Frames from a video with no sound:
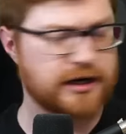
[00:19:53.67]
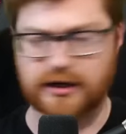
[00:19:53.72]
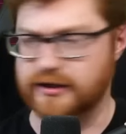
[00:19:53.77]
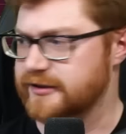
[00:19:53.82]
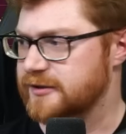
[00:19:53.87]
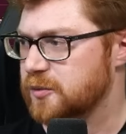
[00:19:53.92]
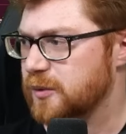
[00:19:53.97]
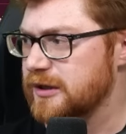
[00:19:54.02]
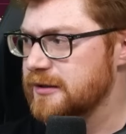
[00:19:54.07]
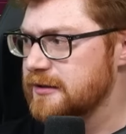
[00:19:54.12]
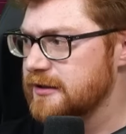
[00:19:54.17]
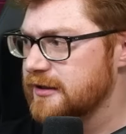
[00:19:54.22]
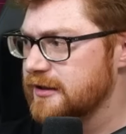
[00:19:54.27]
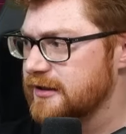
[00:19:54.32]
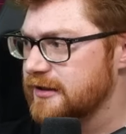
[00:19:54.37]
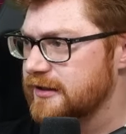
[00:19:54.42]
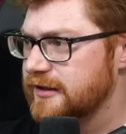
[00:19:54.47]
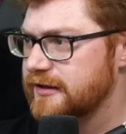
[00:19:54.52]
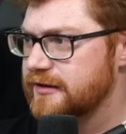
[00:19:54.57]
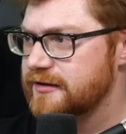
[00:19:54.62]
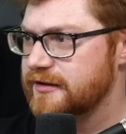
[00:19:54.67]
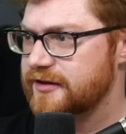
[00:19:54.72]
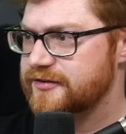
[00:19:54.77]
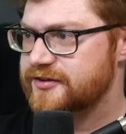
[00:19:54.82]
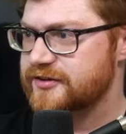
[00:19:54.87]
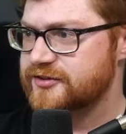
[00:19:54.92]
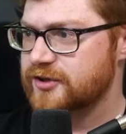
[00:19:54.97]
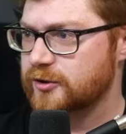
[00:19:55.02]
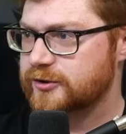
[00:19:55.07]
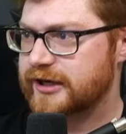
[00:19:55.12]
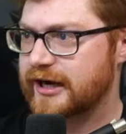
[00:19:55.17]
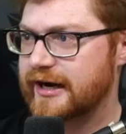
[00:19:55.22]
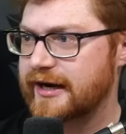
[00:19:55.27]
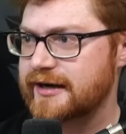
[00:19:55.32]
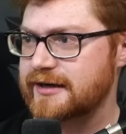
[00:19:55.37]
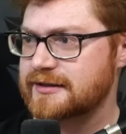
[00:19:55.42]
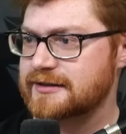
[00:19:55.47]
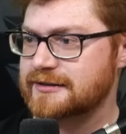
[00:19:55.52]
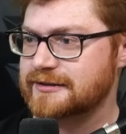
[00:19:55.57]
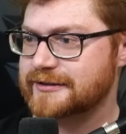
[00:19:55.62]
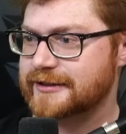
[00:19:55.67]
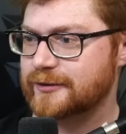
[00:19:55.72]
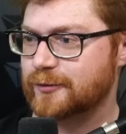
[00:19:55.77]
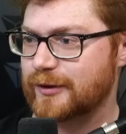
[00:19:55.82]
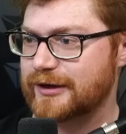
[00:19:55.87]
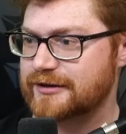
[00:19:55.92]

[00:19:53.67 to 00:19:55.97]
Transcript: Can we? Is this okay? Can we